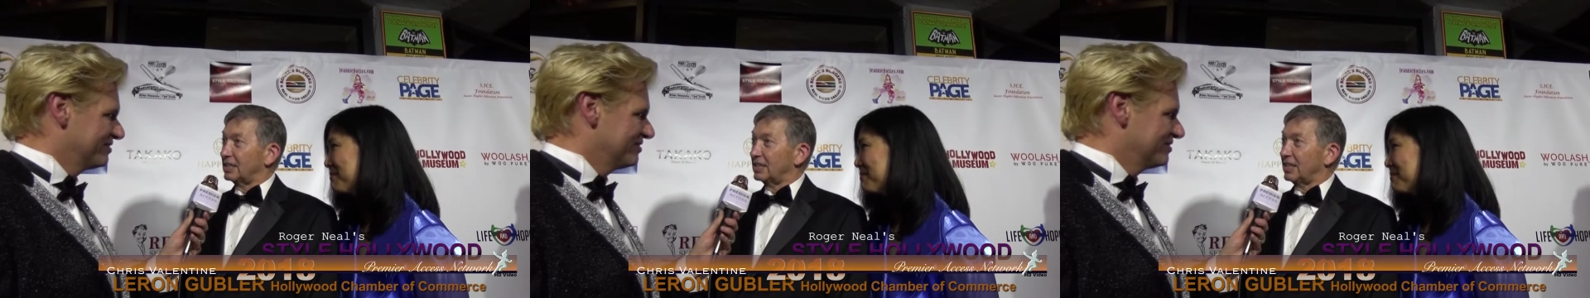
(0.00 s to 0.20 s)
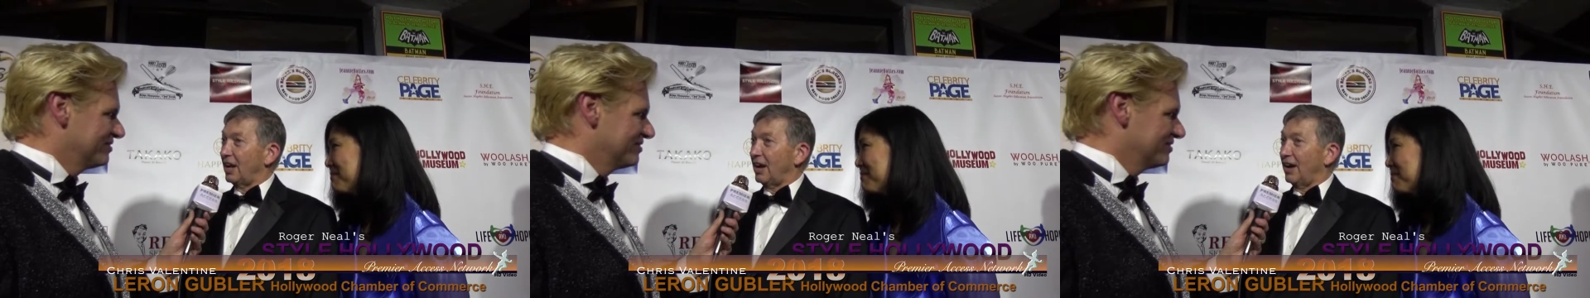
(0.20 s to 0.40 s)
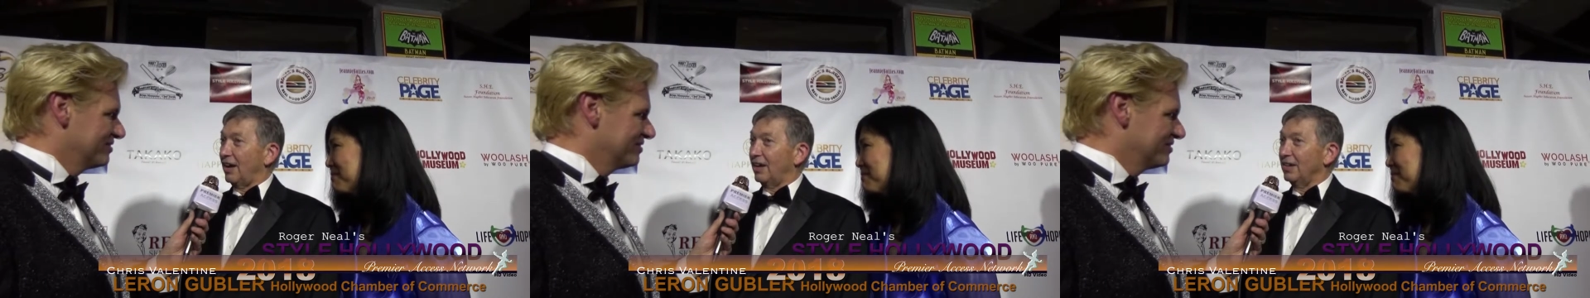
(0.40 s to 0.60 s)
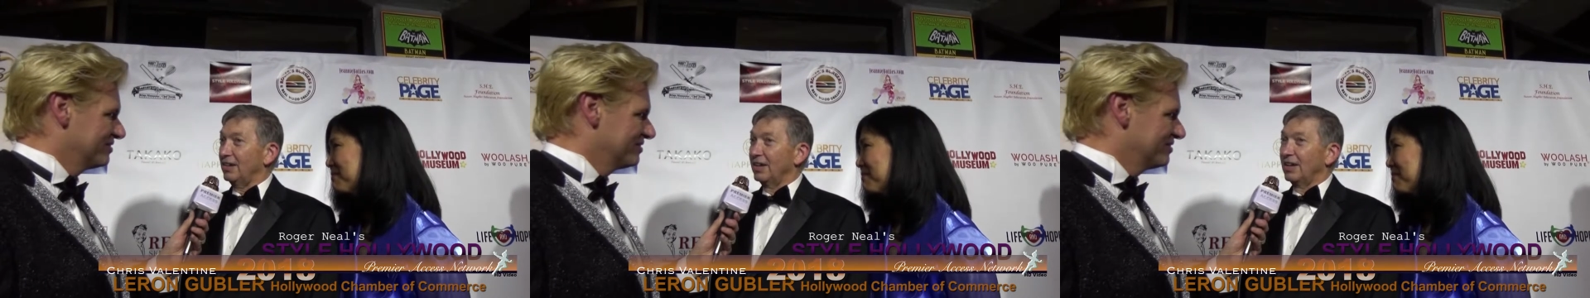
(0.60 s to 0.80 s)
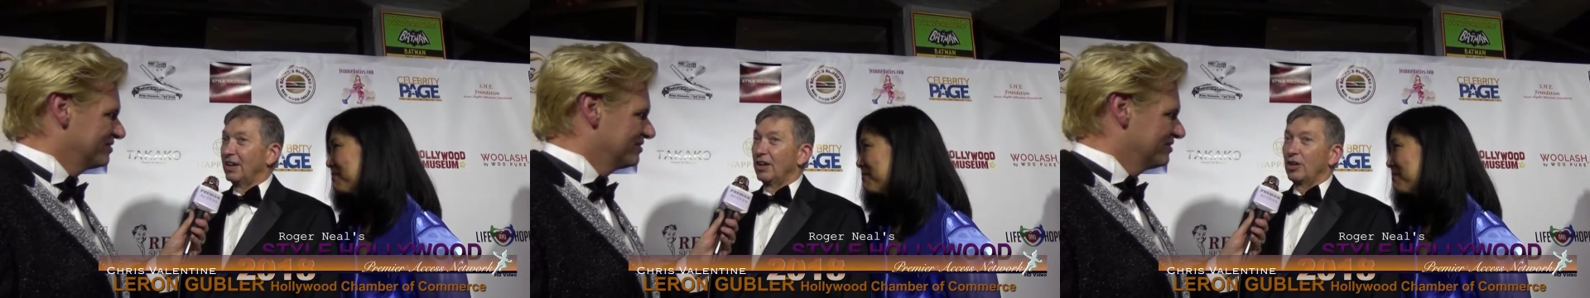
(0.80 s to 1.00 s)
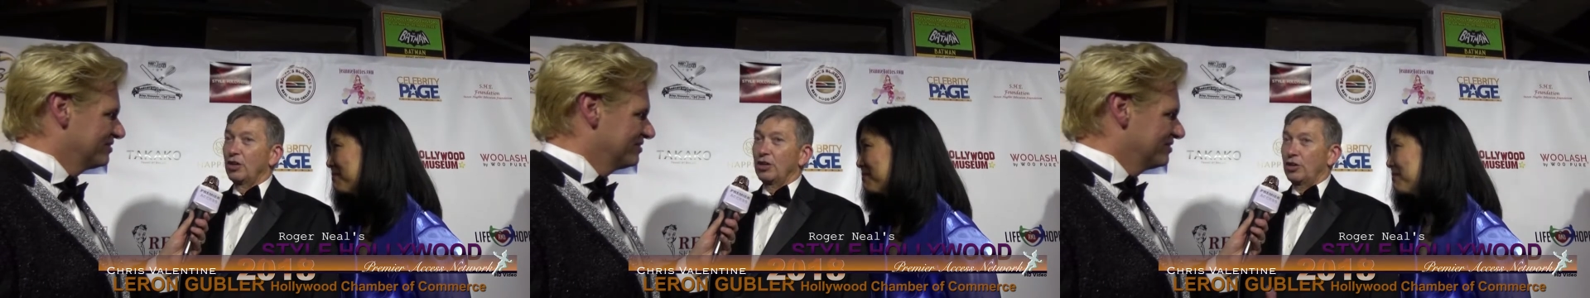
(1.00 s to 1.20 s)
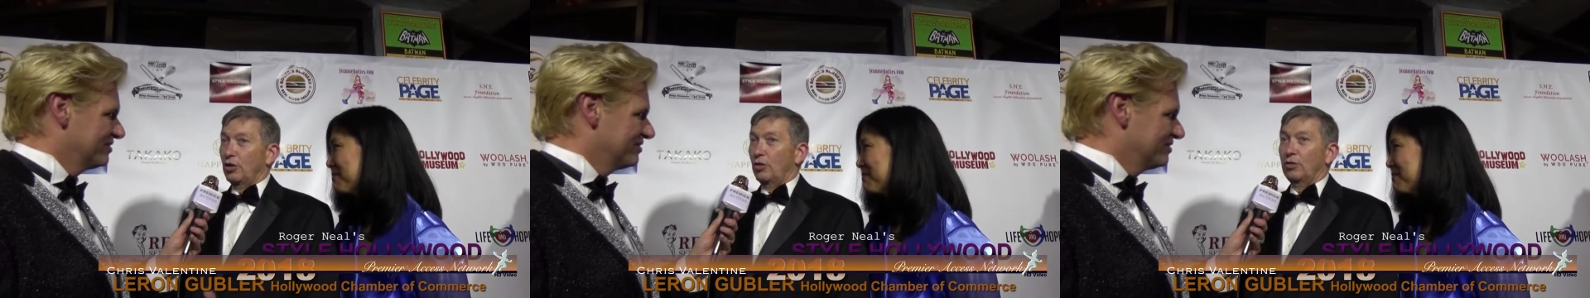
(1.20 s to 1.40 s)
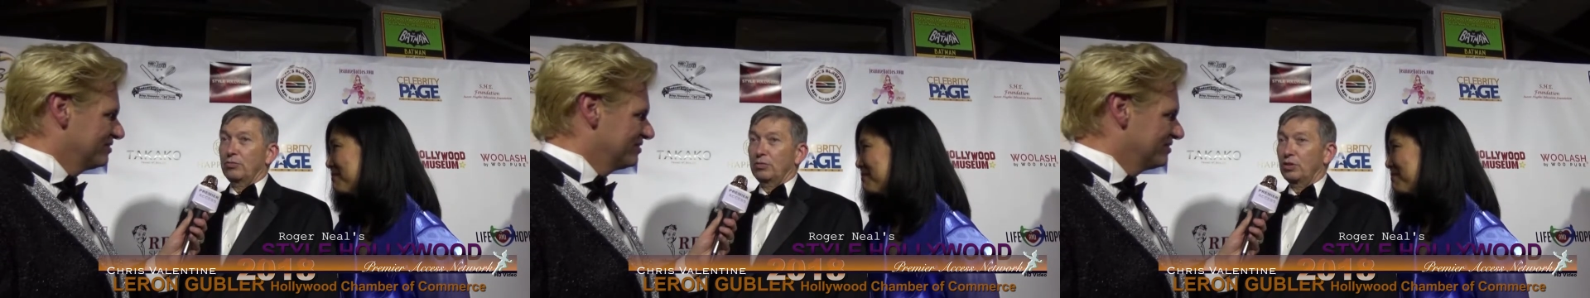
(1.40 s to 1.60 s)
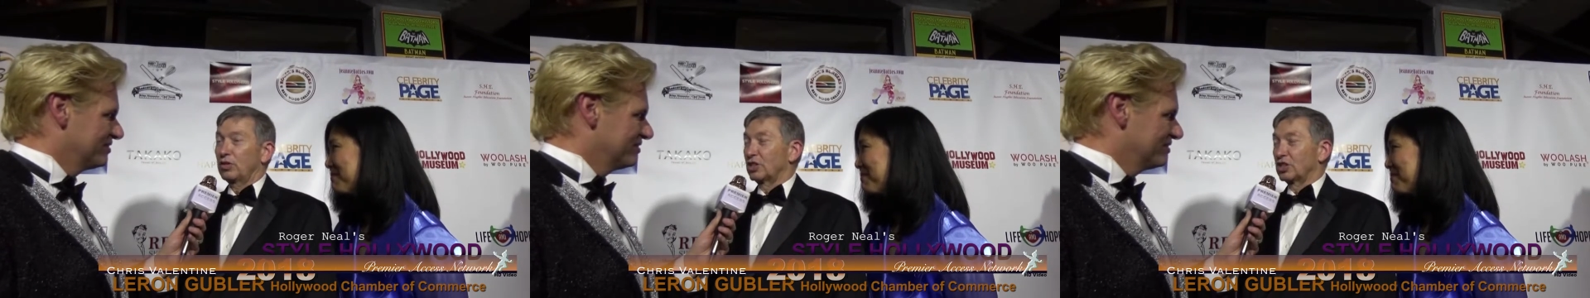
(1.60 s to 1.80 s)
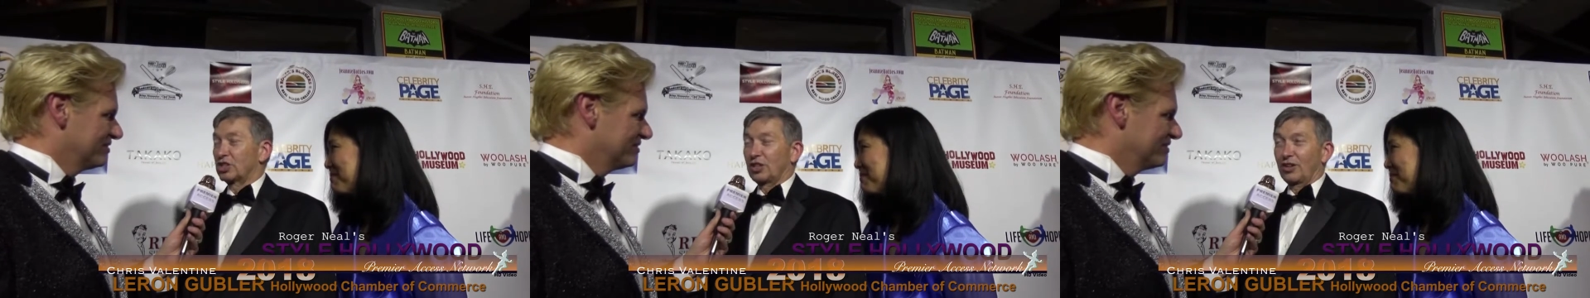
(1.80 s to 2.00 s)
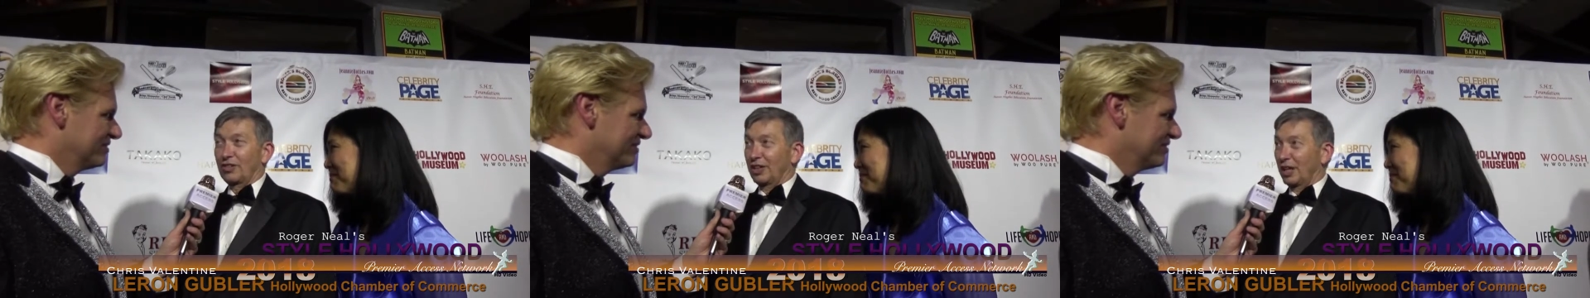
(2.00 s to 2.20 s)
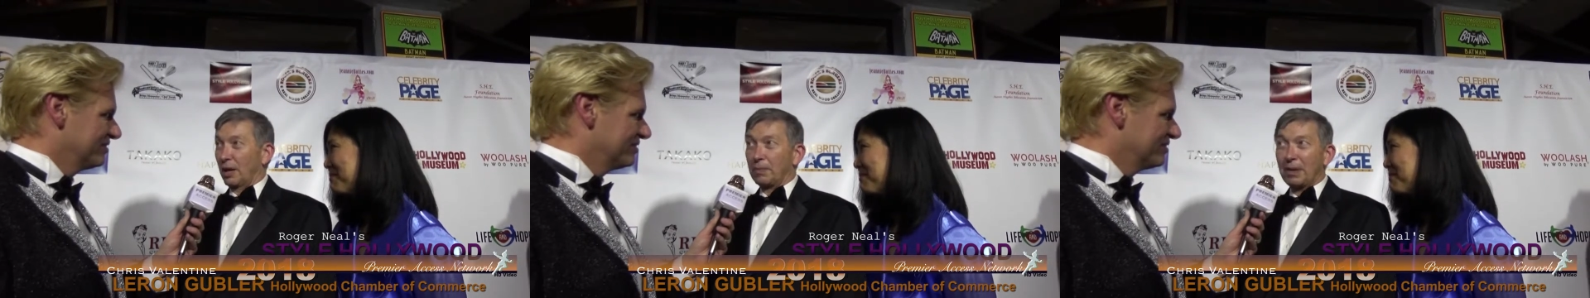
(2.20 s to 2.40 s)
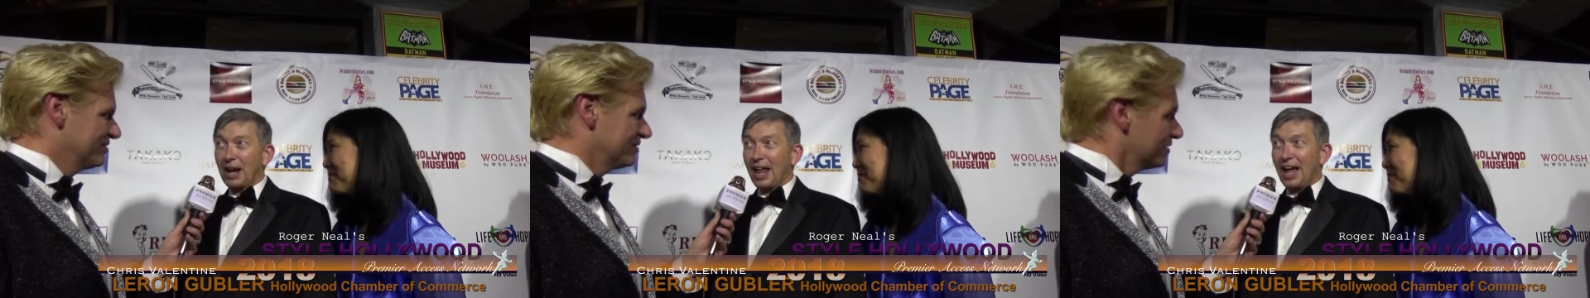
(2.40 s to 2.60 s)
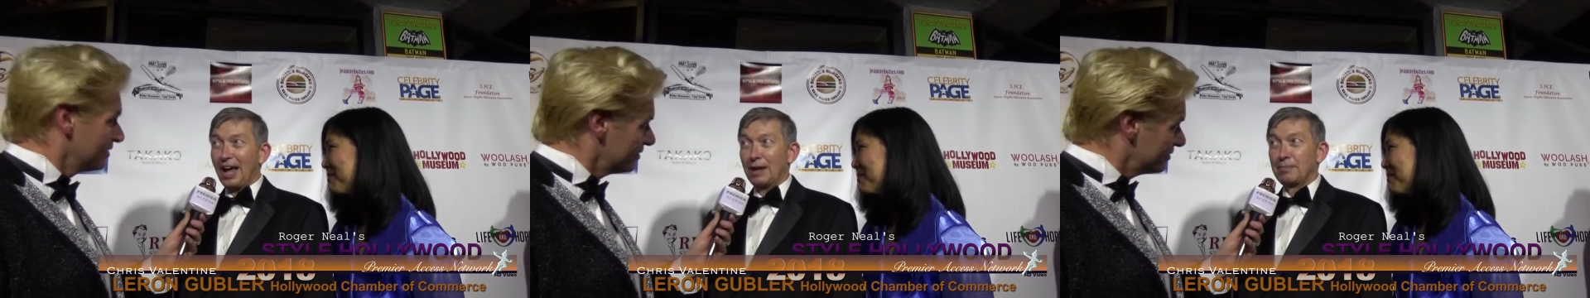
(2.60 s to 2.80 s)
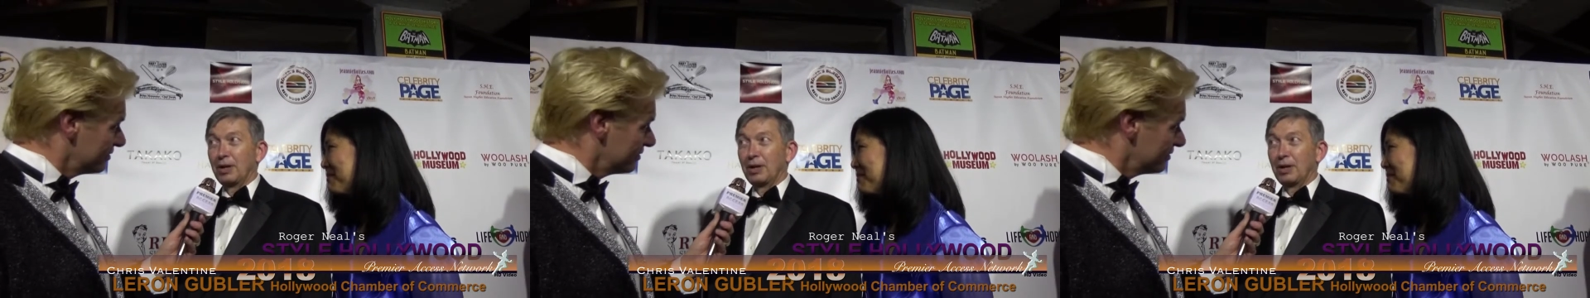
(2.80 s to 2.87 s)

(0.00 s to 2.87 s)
Speaker 1: star, you can certainly apply,